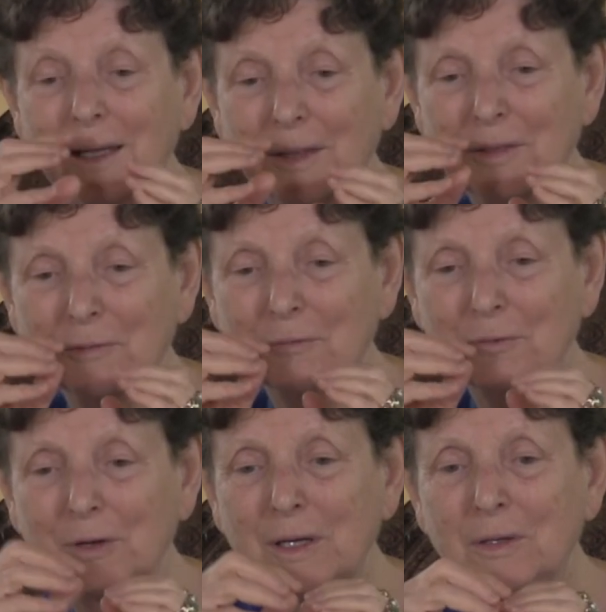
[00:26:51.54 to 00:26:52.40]
the
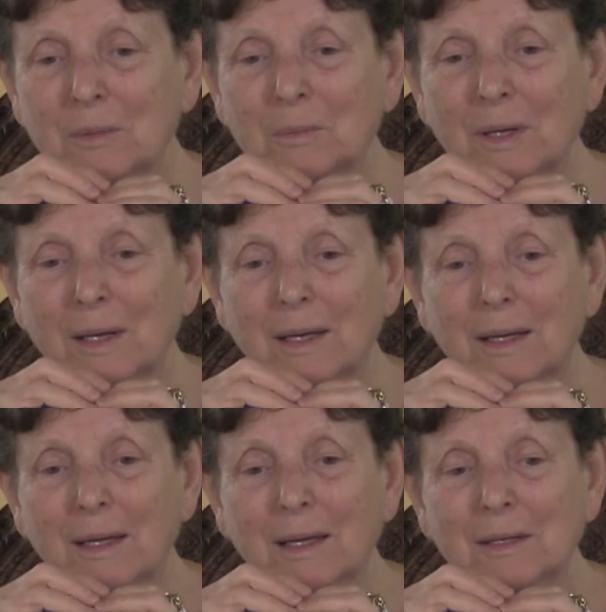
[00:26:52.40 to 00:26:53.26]
freedom
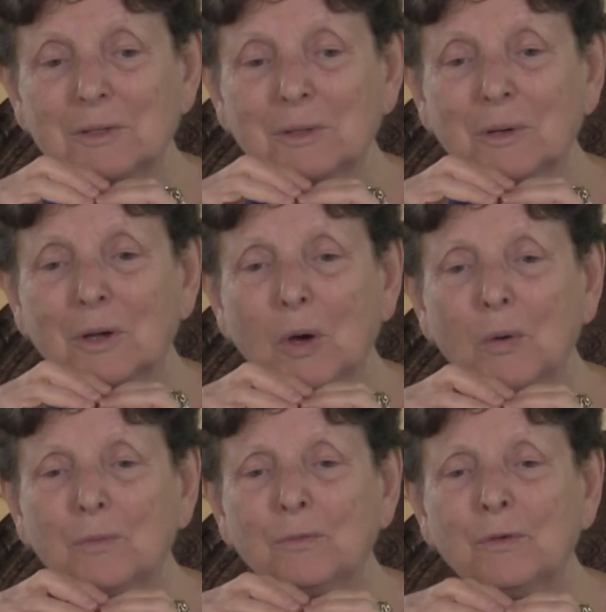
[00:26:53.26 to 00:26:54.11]
to
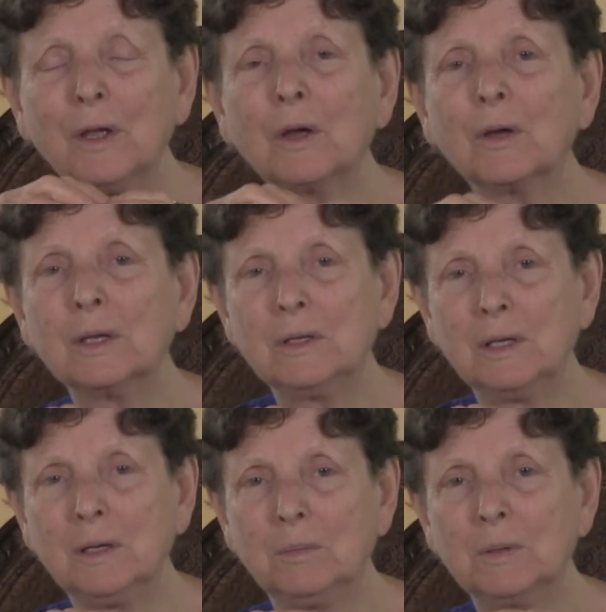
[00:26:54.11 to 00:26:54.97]
go very
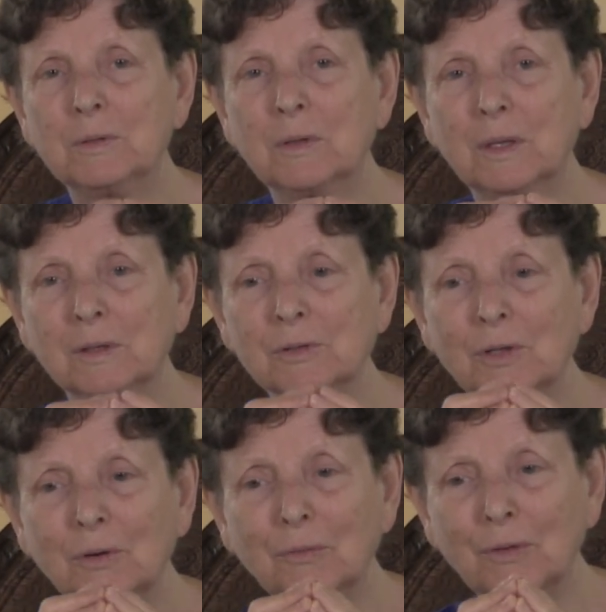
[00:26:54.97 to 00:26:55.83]
deep into things
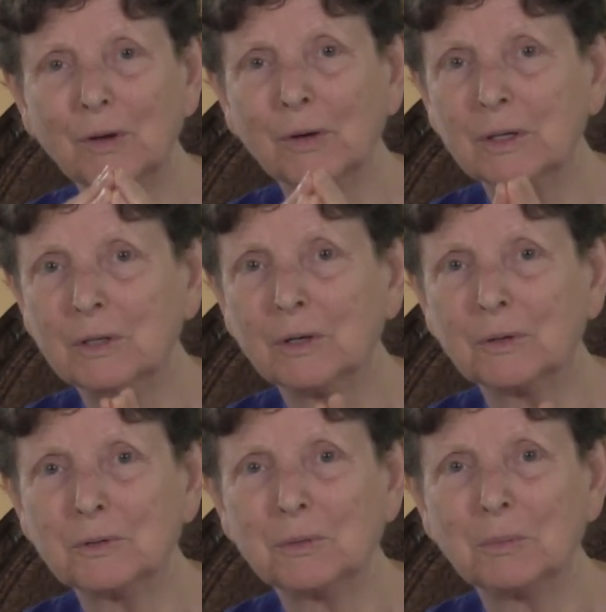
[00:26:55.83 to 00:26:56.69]
that are very dear
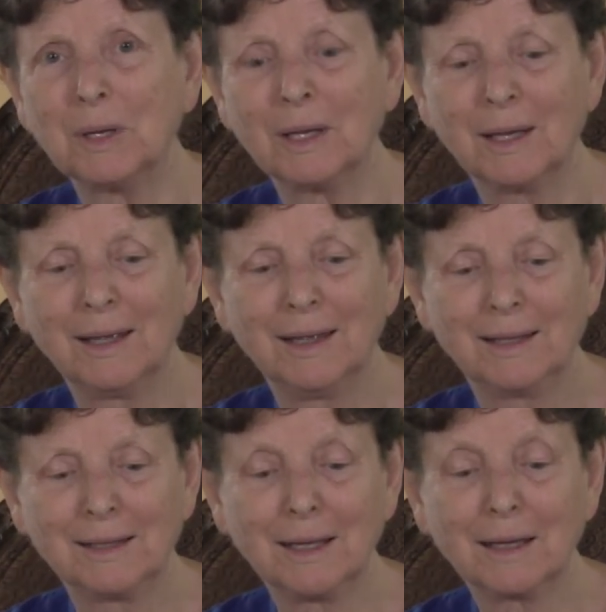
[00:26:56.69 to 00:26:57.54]
to me,
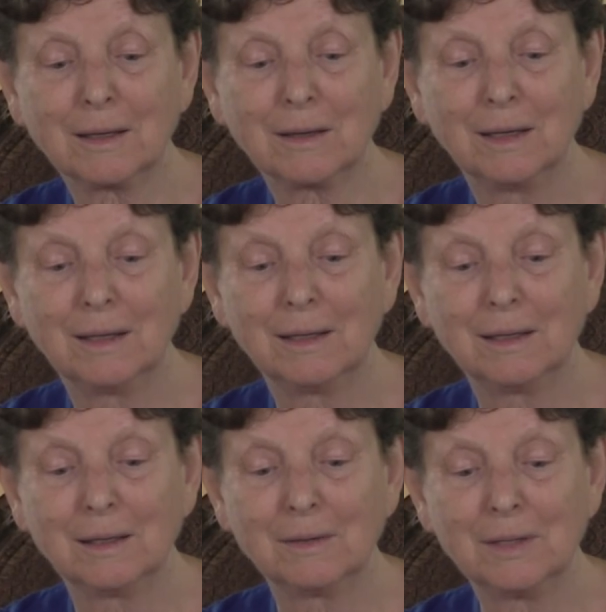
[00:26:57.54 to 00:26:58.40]
like
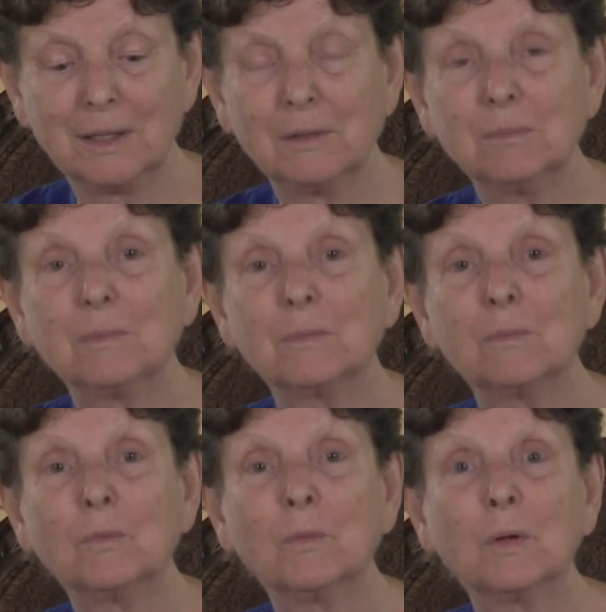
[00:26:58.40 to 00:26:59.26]
the
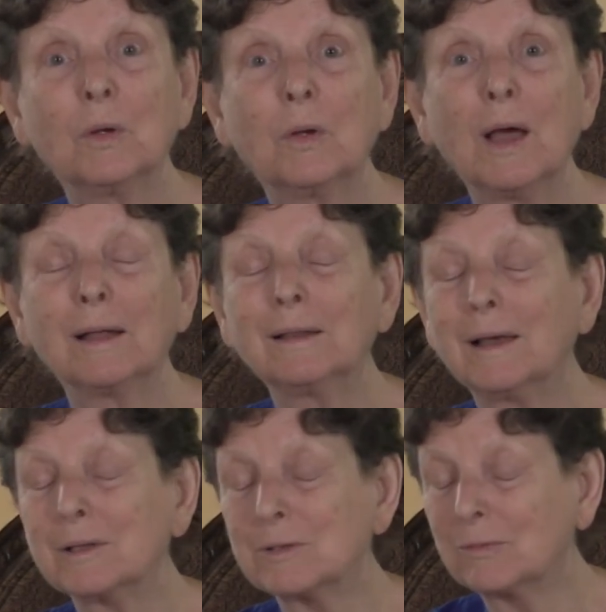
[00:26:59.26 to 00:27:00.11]

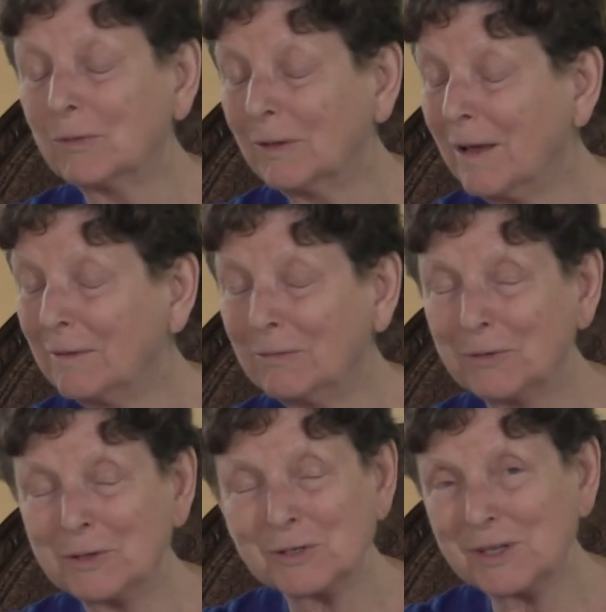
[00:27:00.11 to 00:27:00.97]
guidelines for life for
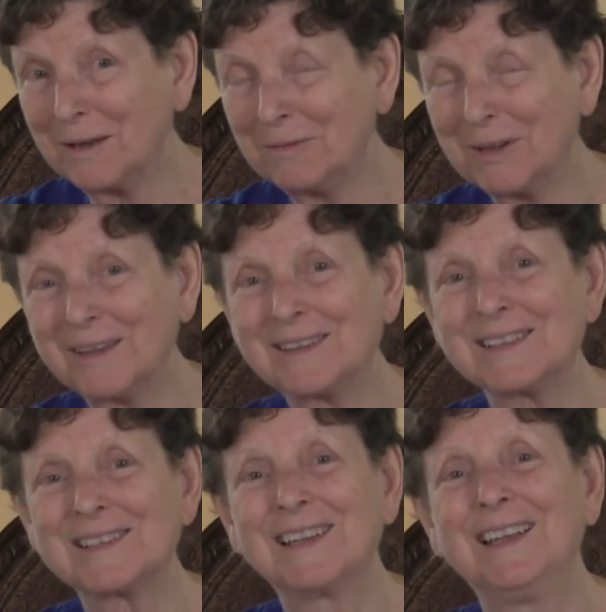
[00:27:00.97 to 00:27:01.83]
the
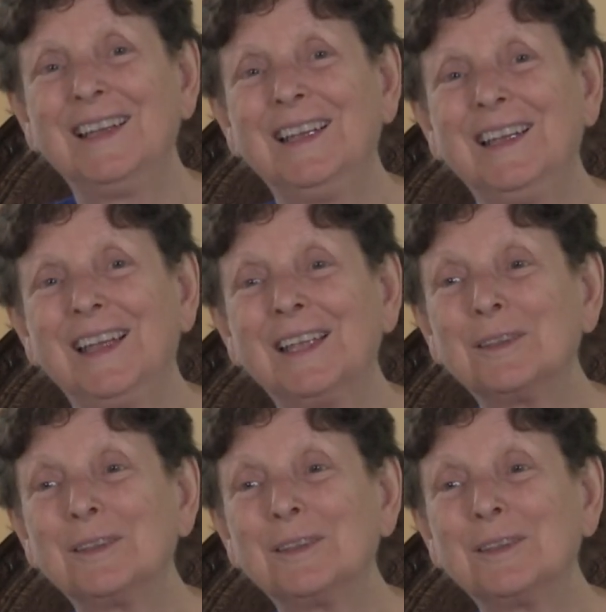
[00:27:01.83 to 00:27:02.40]
Sevakas and the